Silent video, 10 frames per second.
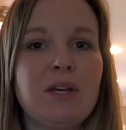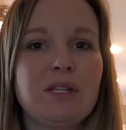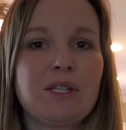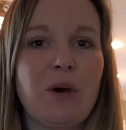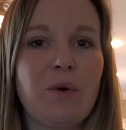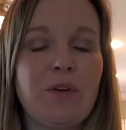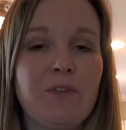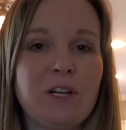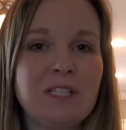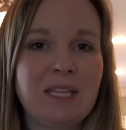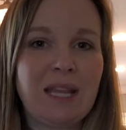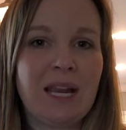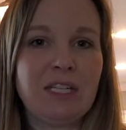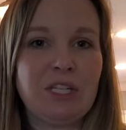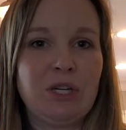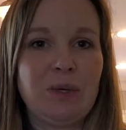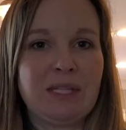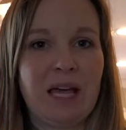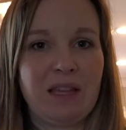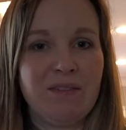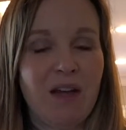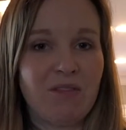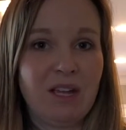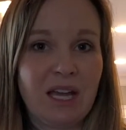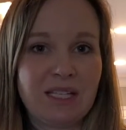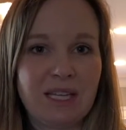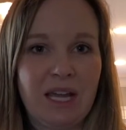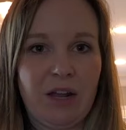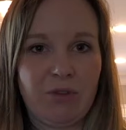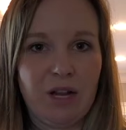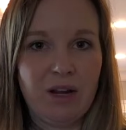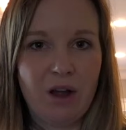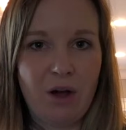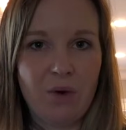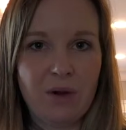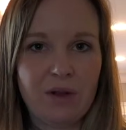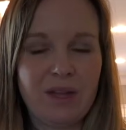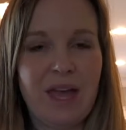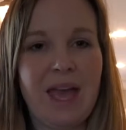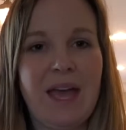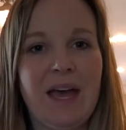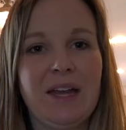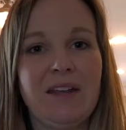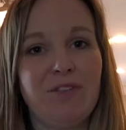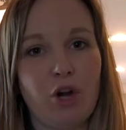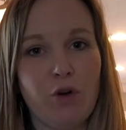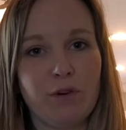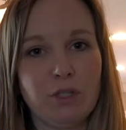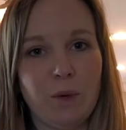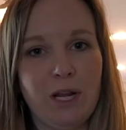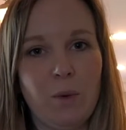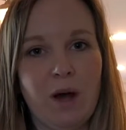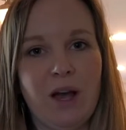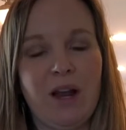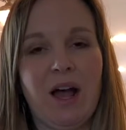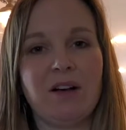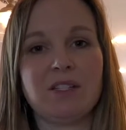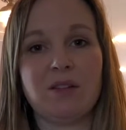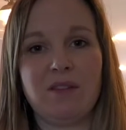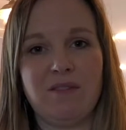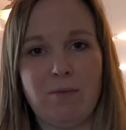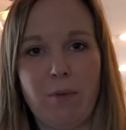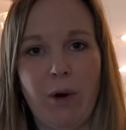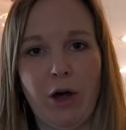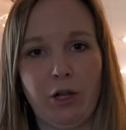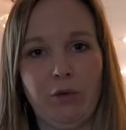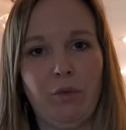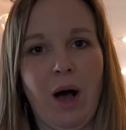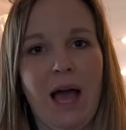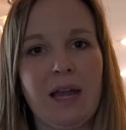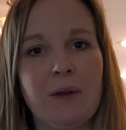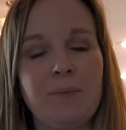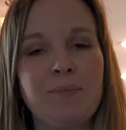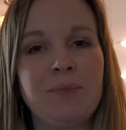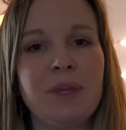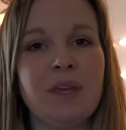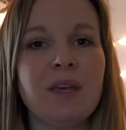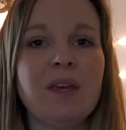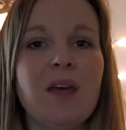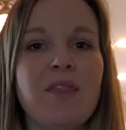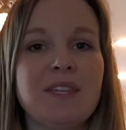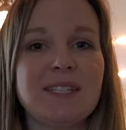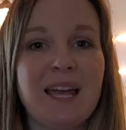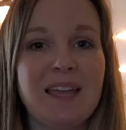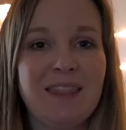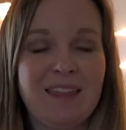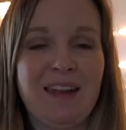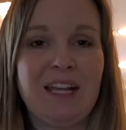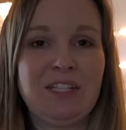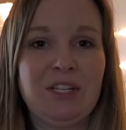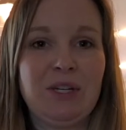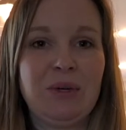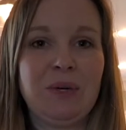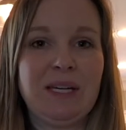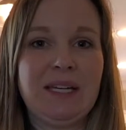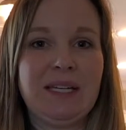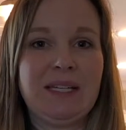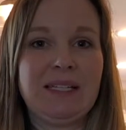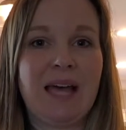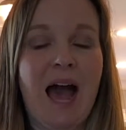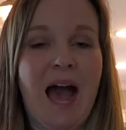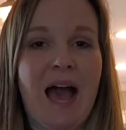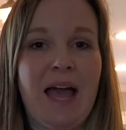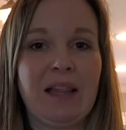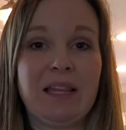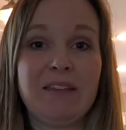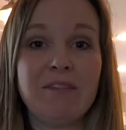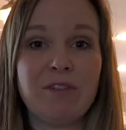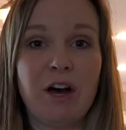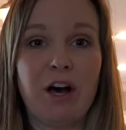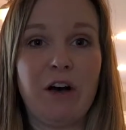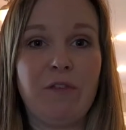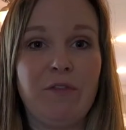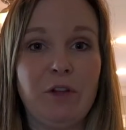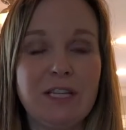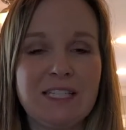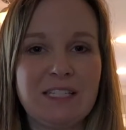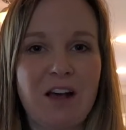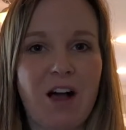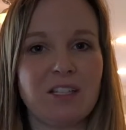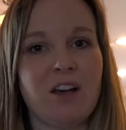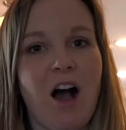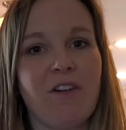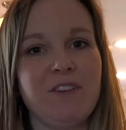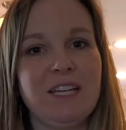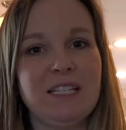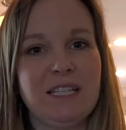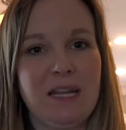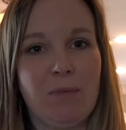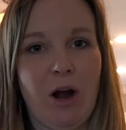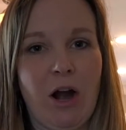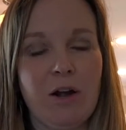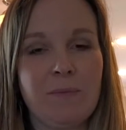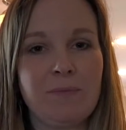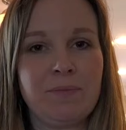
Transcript: So the first thing that I do is I leave every guest a handwritten note, and if they're over 21, I also leave them a bottle of wine. The second thing that I do is I leave a fully stocked coffee and tea bar.